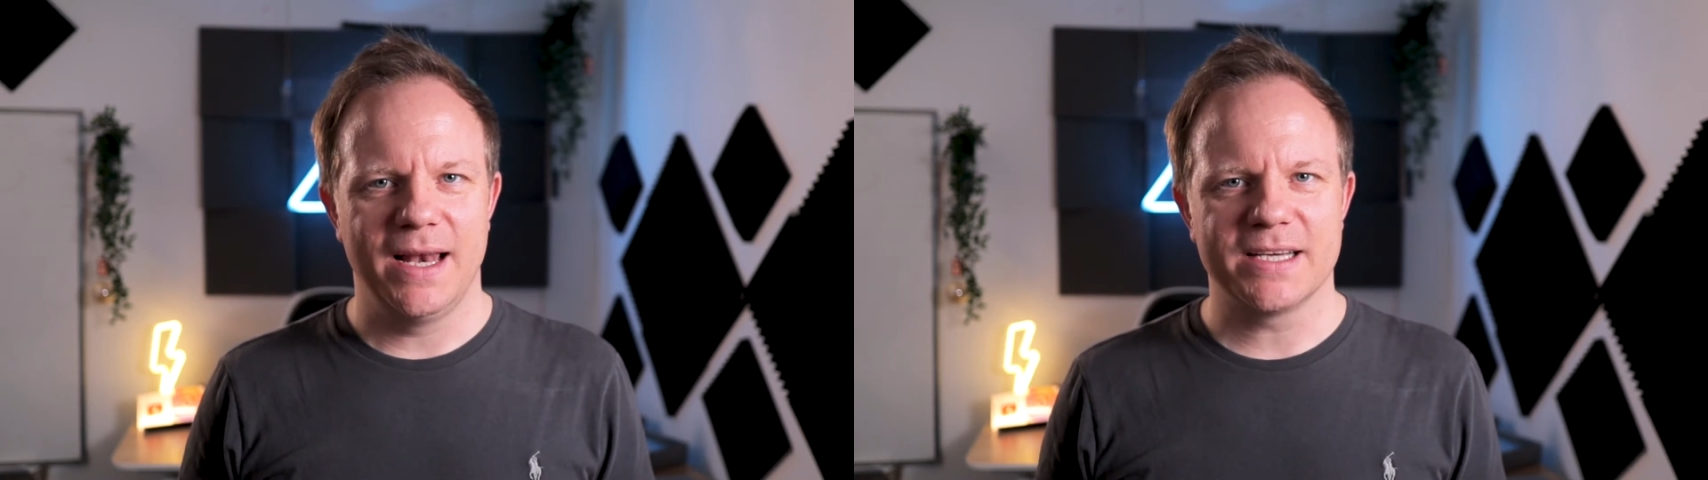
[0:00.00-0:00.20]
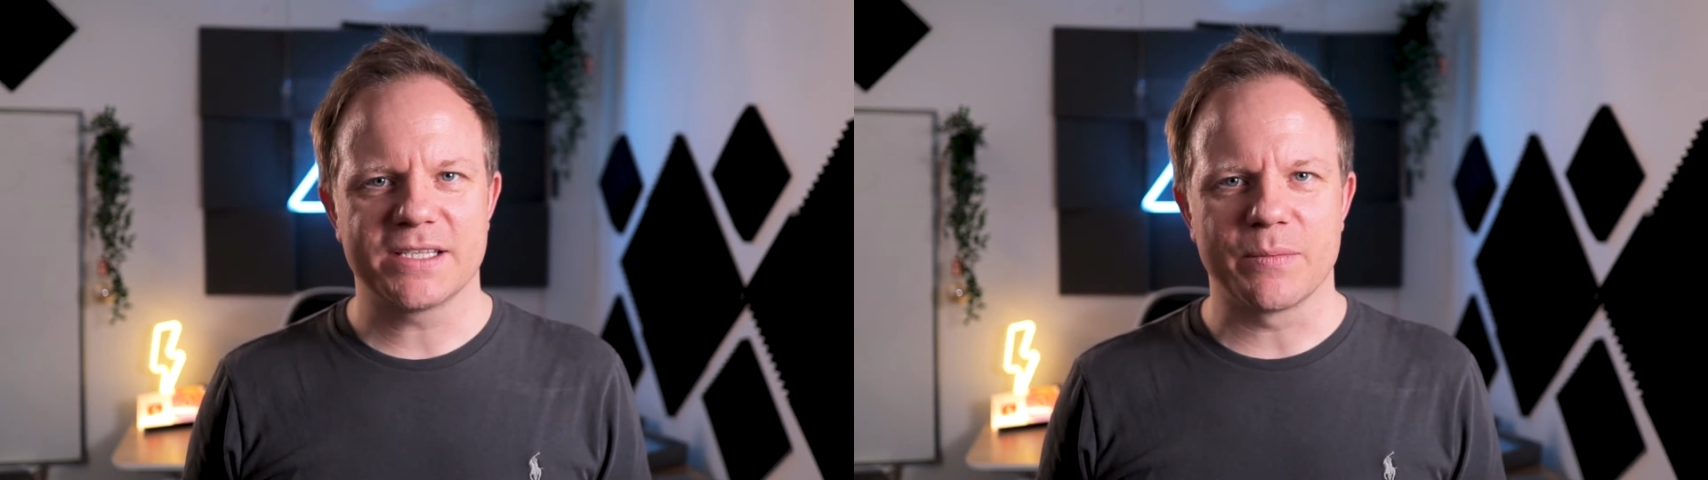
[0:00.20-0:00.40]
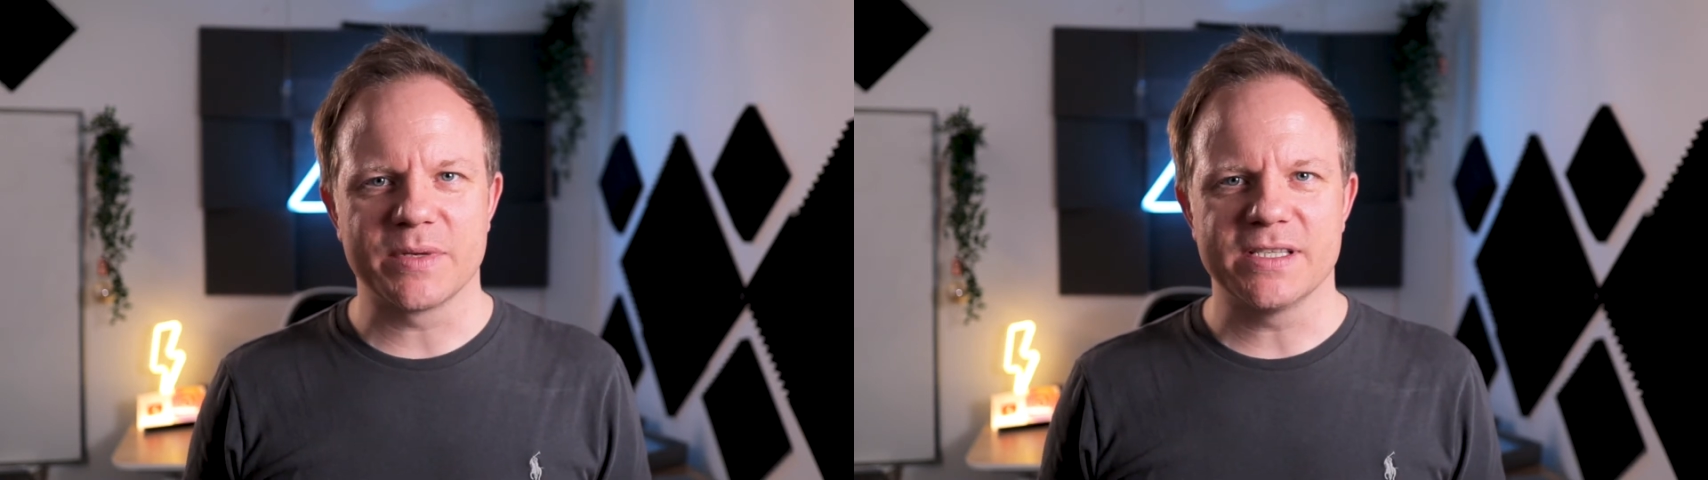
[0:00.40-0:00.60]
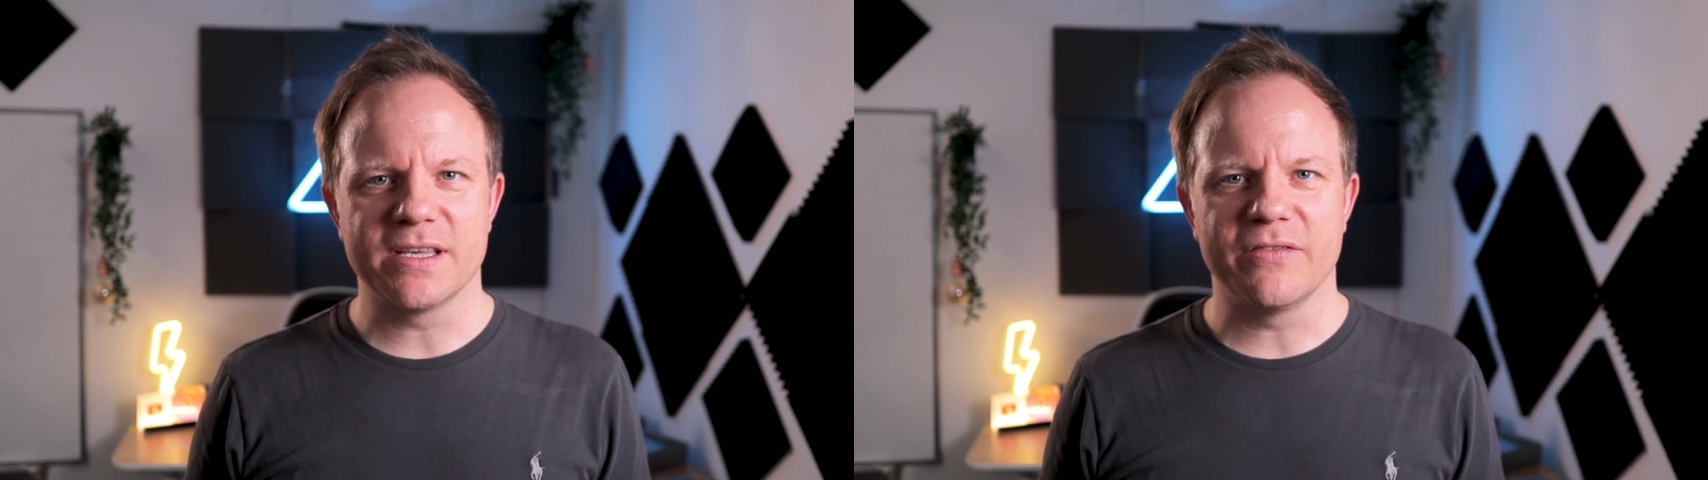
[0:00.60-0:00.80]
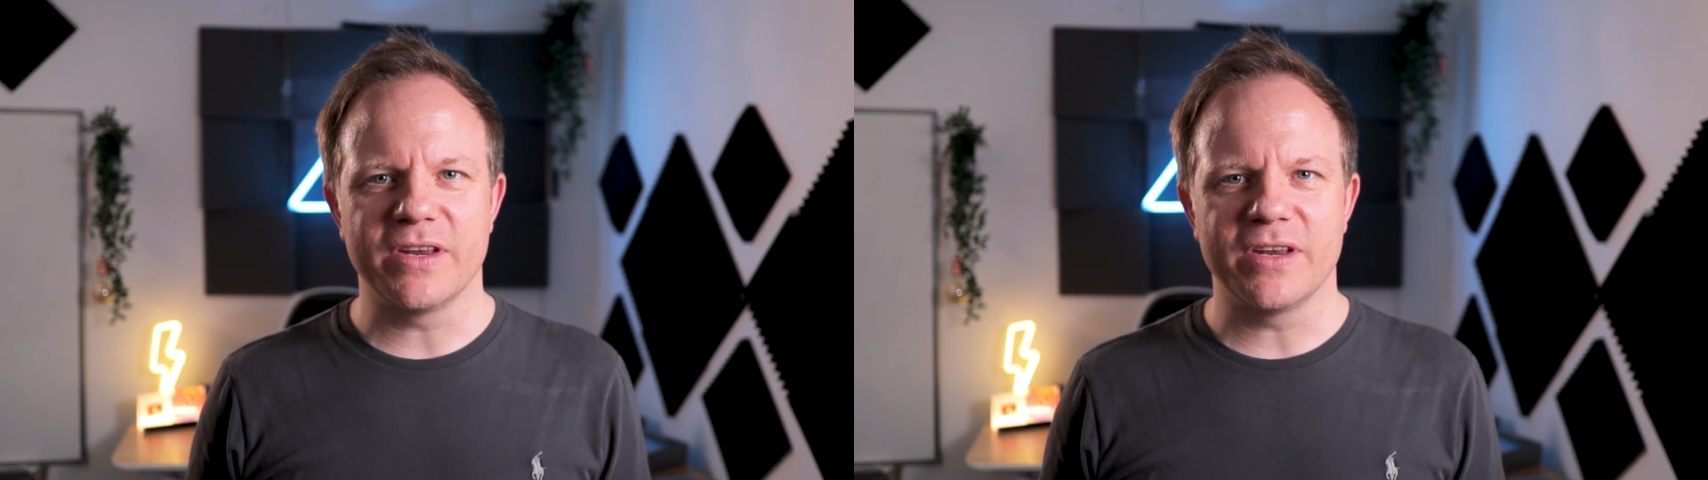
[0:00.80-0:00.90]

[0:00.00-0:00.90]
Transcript: Let's jump into the